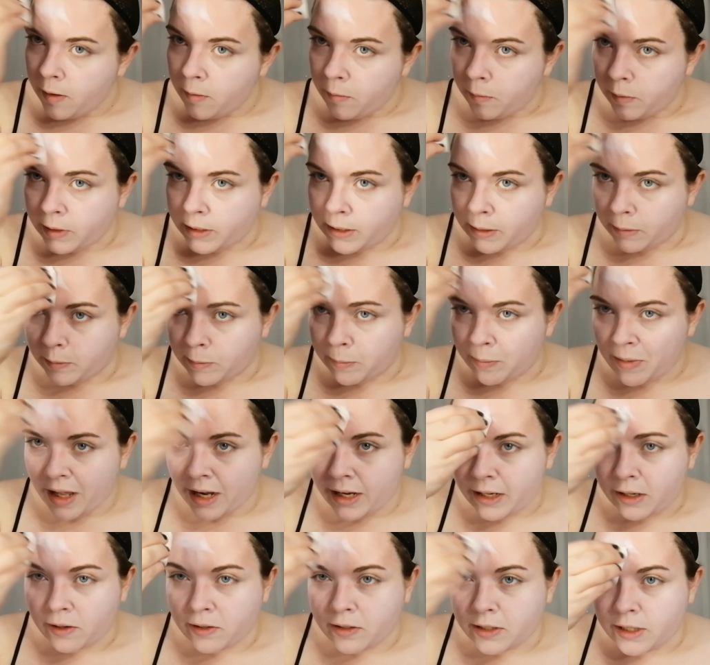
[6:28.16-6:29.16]
which I was
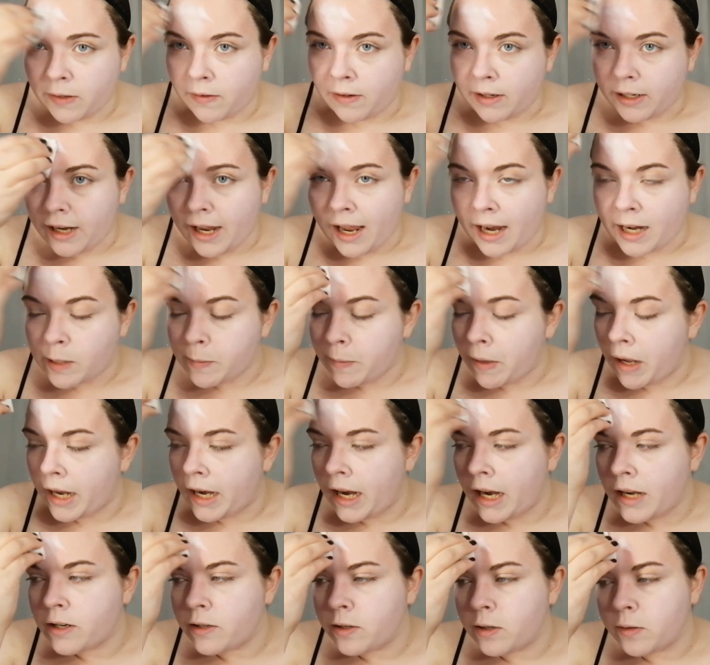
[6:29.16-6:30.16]
planning on doing next, but I
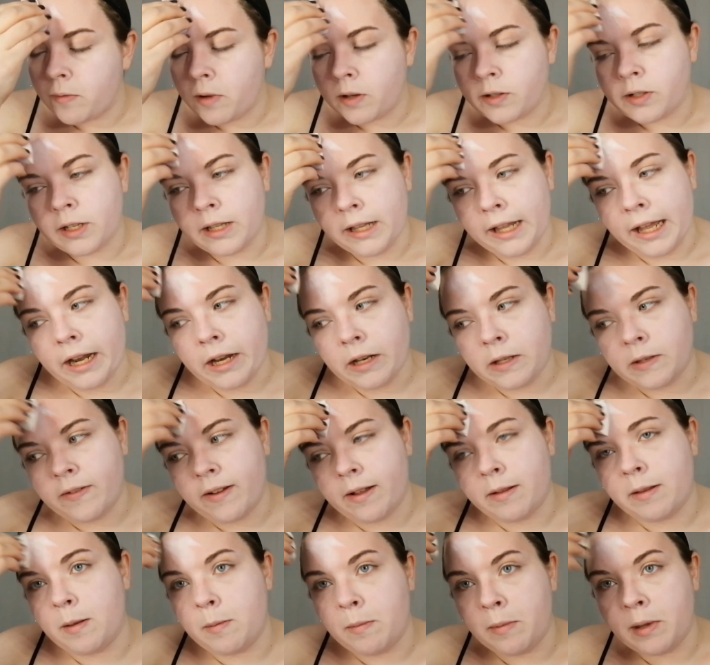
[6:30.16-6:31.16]
ended up watching the Addams
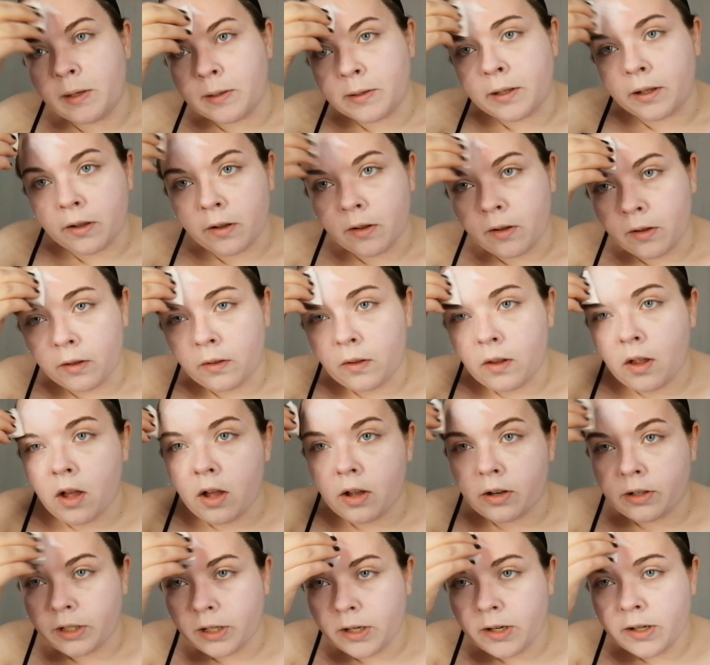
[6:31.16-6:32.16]
Family musical
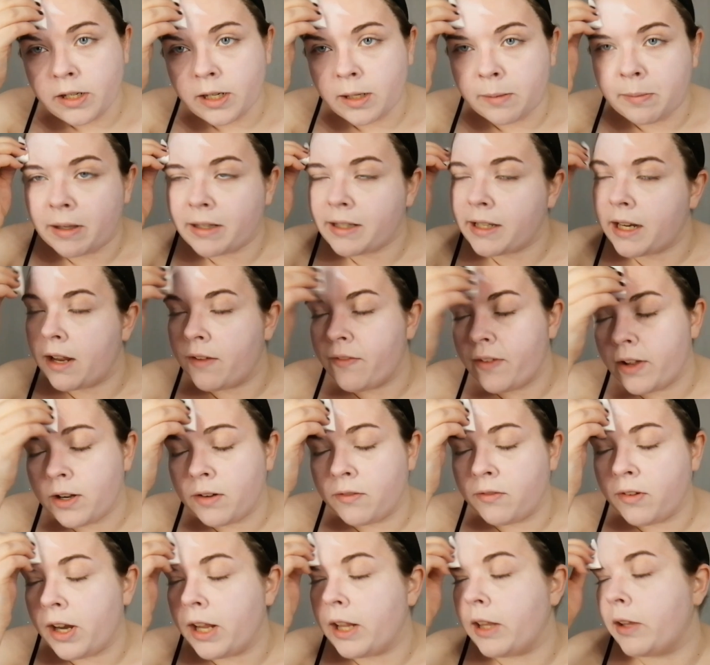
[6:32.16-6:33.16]
on YouTube last night. I found
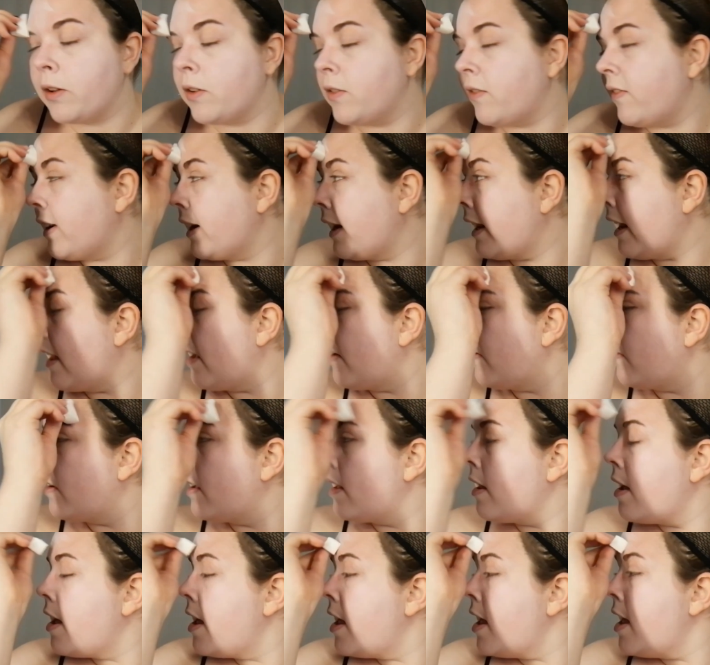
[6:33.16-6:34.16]
a really good video.
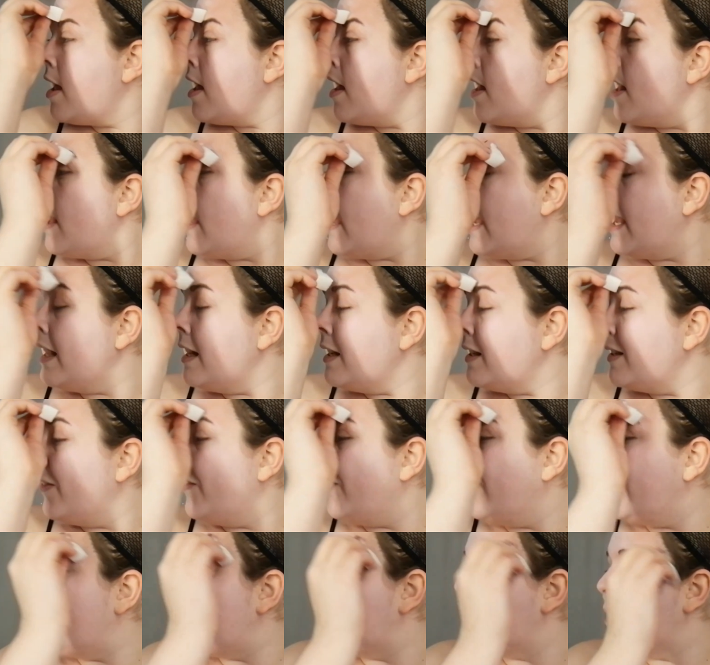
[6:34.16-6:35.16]
And it's a
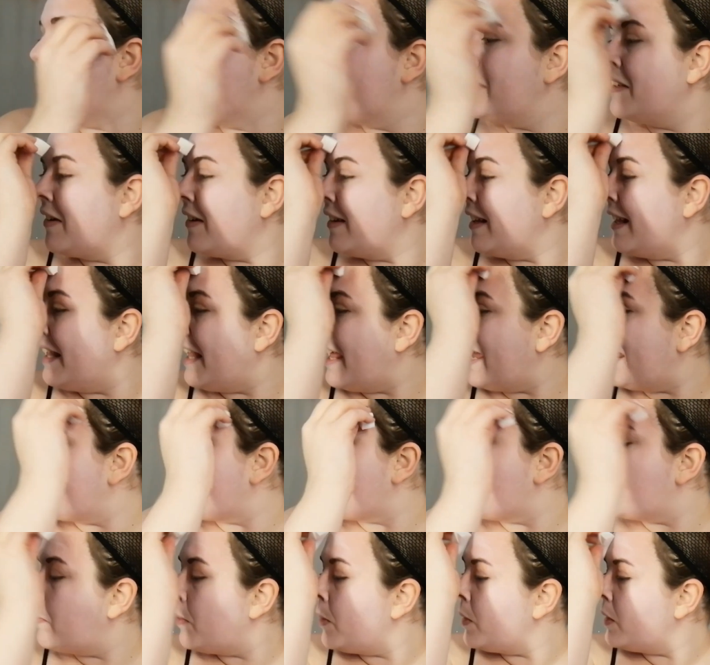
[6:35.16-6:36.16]
funny musical, I
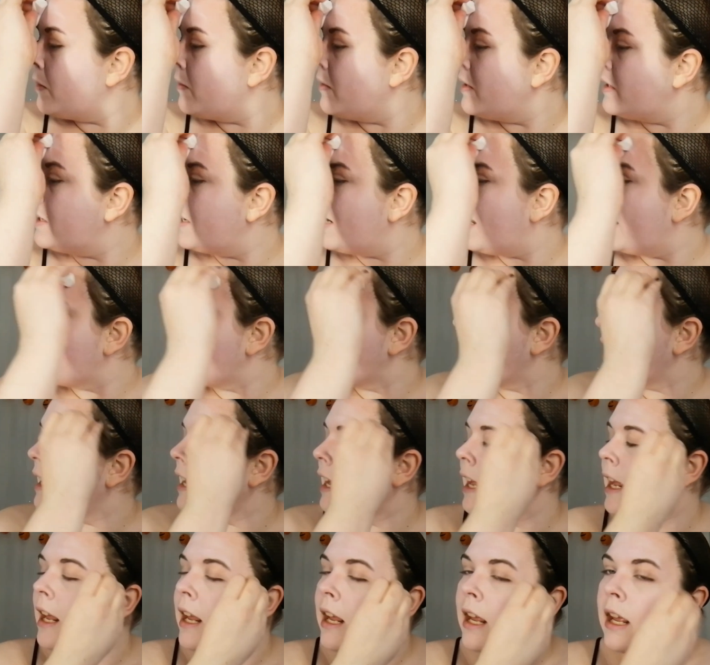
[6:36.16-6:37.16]
like it, but there isn't
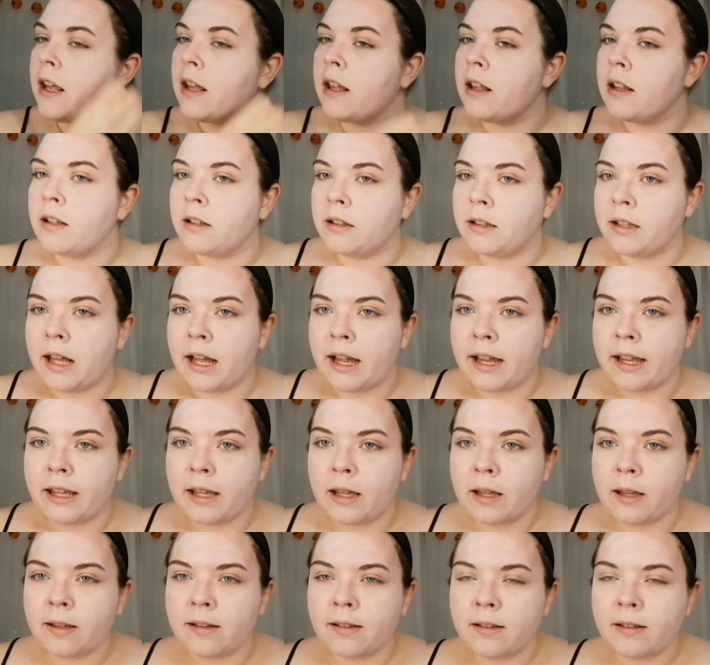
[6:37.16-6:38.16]
any, like,